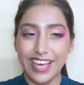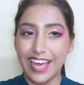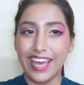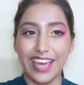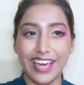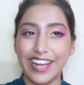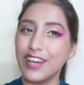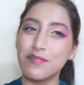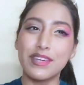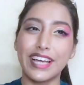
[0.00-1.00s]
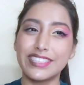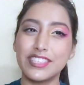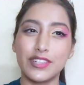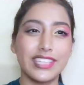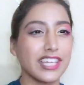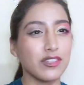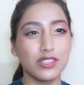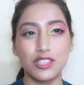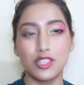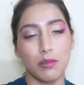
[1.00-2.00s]
And I hope you guys enjoyed. Thank you
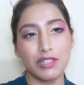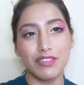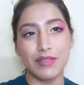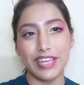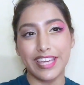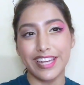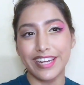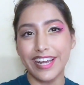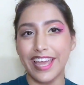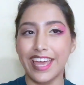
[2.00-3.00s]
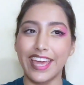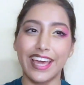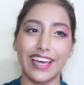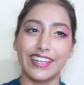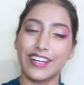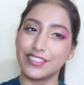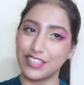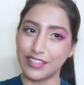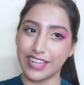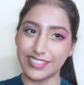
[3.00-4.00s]
so much for being here, and I'll see
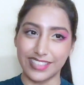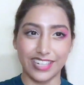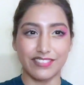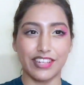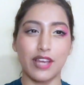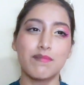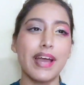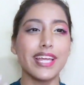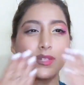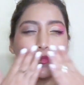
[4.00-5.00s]
you guys in the next video. Bye!